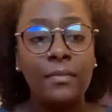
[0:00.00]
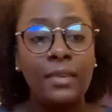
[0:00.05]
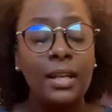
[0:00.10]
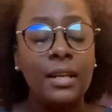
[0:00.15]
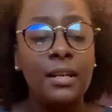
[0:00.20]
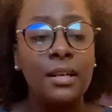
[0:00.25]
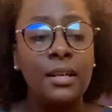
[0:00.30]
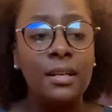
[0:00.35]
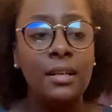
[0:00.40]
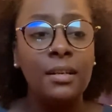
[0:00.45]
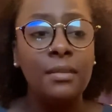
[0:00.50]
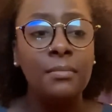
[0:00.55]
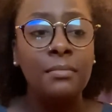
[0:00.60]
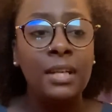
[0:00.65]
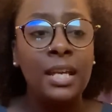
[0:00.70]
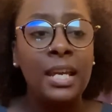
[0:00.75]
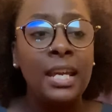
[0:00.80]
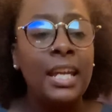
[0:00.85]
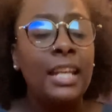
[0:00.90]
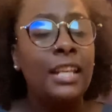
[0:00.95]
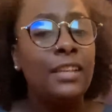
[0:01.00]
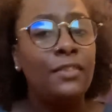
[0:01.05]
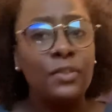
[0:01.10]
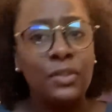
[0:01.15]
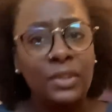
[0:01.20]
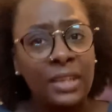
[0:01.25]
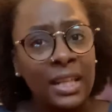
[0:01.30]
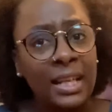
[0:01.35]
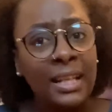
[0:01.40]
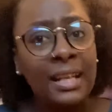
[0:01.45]
And if
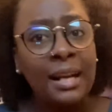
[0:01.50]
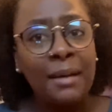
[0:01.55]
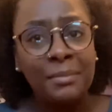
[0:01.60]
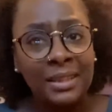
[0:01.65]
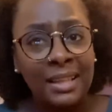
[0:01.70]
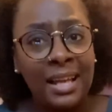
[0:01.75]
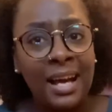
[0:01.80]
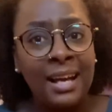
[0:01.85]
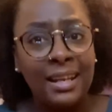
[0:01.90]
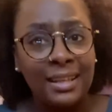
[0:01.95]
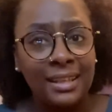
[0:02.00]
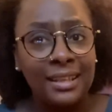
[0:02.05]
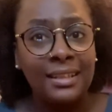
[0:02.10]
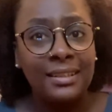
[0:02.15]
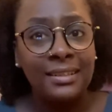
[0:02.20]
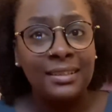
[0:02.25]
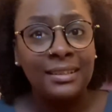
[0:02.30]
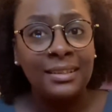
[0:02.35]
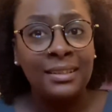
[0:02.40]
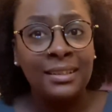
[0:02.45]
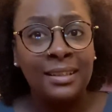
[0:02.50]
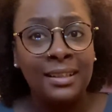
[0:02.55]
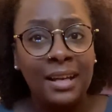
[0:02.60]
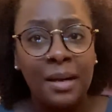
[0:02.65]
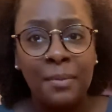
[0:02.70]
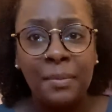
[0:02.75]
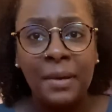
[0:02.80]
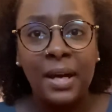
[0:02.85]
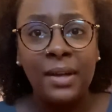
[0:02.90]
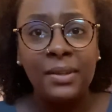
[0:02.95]
you think I'm lying
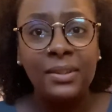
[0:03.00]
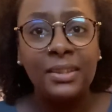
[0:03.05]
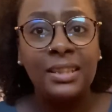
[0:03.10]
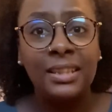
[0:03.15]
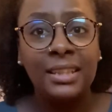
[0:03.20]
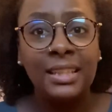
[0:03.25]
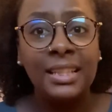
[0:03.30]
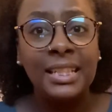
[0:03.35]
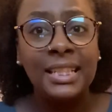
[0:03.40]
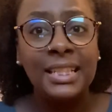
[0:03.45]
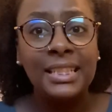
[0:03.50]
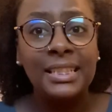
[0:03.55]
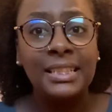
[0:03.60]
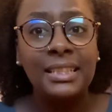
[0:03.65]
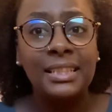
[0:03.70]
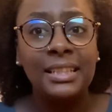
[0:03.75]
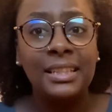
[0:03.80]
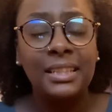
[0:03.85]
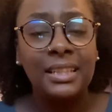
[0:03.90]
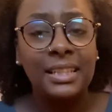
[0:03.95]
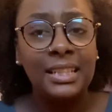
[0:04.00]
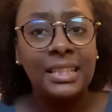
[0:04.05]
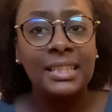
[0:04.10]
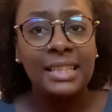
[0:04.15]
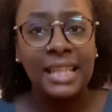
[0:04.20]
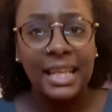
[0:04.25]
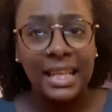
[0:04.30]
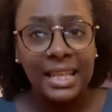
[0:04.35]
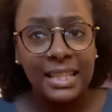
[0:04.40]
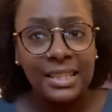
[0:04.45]
about this
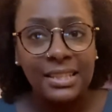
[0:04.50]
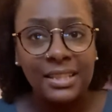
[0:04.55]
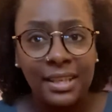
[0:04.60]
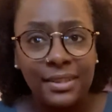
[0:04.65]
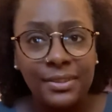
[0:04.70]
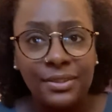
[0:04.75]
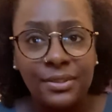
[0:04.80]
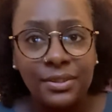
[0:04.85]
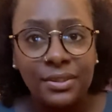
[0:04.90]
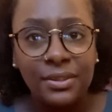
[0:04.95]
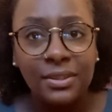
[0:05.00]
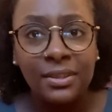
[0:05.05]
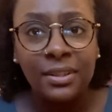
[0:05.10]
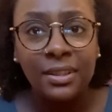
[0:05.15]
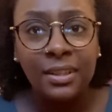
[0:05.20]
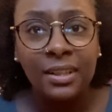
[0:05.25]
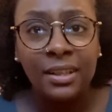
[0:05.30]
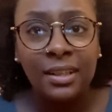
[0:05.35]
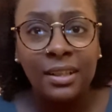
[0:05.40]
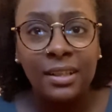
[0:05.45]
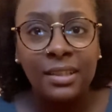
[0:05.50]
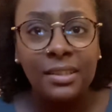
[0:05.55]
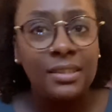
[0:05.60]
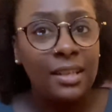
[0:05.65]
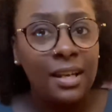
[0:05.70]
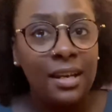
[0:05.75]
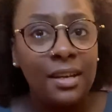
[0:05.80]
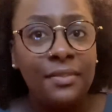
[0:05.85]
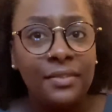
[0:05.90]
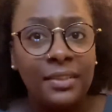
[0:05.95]
ancestor
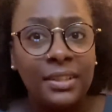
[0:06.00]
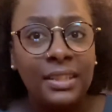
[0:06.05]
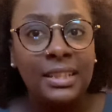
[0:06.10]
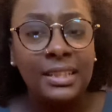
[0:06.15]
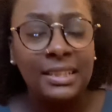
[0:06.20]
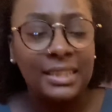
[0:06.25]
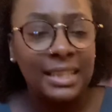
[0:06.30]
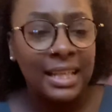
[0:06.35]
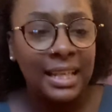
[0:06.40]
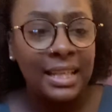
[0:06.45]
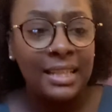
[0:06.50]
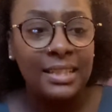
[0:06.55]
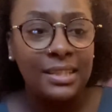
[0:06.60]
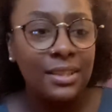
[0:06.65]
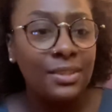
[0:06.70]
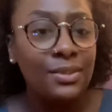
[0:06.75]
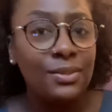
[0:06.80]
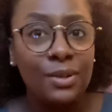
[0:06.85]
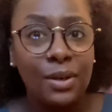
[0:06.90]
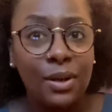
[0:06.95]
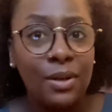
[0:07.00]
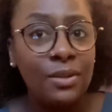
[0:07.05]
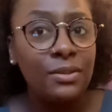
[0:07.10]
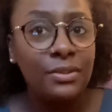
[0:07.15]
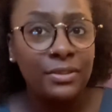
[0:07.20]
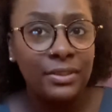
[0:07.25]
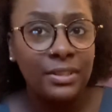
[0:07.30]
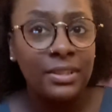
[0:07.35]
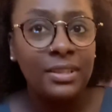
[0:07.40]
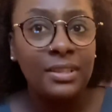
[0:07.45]
stuff and this ancestor
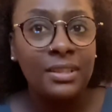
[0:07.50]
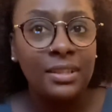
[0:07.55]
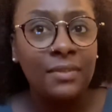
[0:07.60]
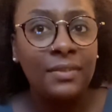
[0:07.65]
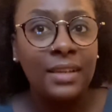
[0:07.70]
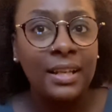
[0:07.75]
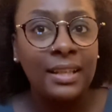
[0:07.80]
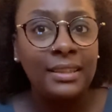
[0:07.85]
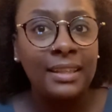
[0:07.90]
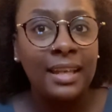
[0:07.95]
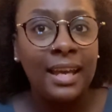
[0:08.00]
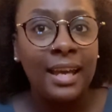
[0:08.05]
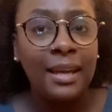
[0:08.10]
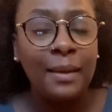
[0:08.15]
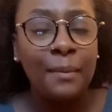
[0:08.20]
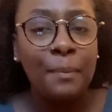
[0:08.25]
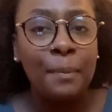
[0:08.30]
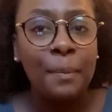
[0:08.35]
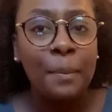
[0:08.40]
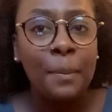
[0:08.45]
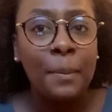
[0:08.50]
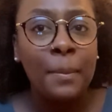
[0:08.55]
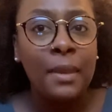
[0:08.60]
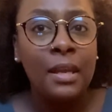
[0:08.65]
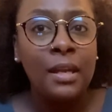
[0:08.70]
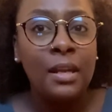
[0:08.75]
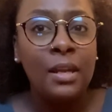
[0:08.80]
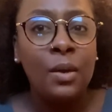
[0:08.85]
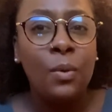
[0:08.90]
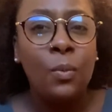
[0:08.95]
altars and stuff like that,
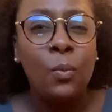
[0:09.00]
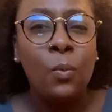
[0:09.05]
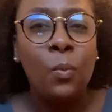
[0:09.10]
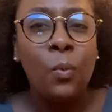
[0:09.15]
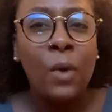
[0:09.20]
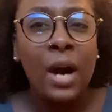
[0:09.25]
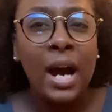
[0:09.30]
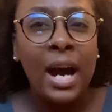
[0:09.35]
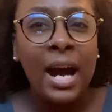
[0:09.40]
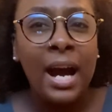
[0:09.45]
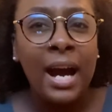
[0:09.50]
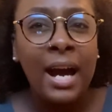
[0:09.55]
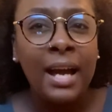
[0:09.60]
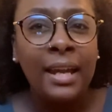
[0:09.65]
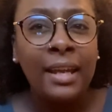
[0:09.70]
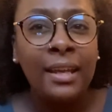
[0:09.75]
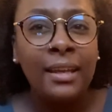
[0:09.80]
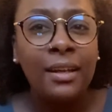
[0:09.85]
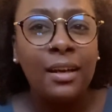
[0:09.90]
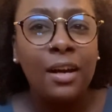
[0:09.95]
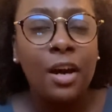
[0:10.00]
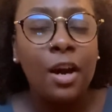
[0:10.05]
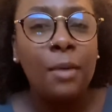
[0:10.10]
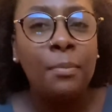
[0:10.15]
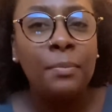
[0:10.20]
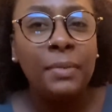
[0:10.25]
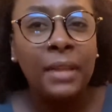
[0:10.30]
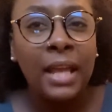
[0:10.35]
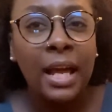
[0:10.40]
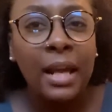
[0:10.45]
why are
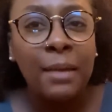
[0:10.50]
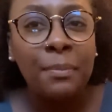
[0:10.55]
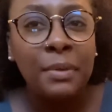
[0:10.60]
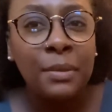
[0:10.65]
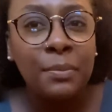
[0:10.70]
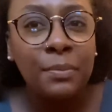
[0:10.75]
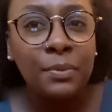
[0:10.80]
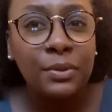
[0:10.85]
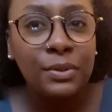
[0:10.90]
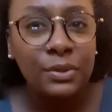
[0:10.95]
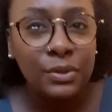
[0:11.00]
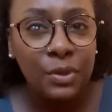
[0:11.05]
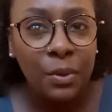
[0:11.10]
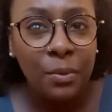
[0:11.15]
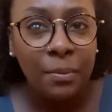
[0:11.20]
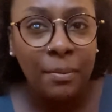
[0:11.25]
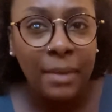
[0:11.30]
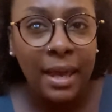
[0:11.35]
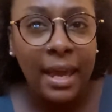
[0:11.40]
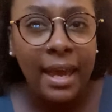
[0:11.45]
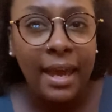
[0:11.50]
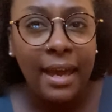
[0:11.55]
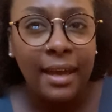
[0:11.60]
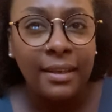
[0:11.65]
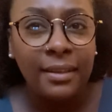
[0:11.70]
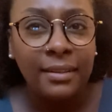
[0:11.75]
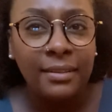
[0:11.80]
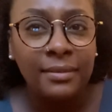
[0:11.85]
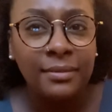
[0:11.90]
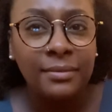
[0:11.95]
black people so
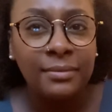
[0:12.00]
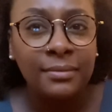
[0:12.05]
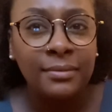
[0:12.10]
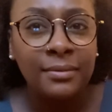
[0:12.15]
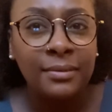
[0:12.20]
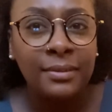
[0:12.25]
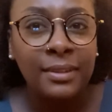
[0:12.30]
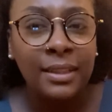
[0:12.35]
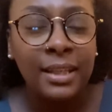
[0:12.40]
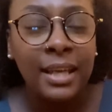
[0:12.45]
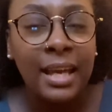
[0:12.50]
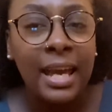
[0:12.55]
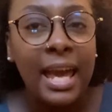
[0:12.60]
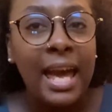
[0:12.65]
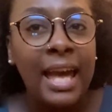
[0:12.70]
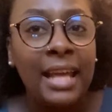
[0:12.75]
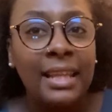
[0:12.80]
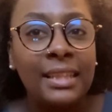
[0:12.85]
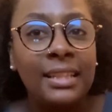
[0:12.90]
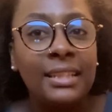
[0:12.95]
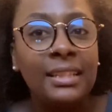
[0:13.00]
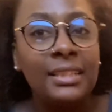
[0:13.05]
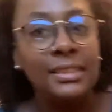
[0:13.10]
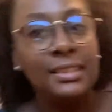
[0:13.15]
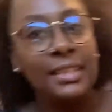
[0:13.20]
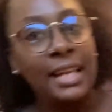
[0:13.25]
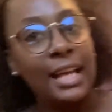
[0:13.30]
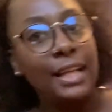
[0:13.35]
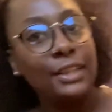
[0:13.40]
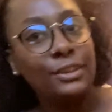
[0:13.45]
mad at these
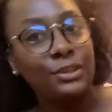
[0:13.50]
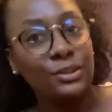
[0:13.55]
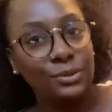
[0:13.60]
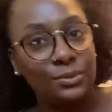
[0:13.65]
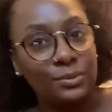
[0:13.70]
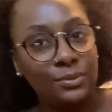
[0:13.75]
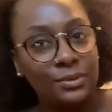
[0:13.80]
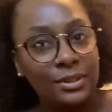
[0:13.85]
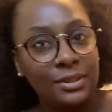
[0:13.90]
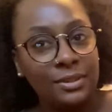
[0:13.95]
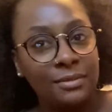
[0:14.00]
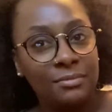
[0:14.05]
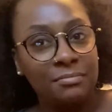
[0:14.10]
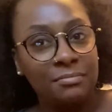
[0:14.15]
statues,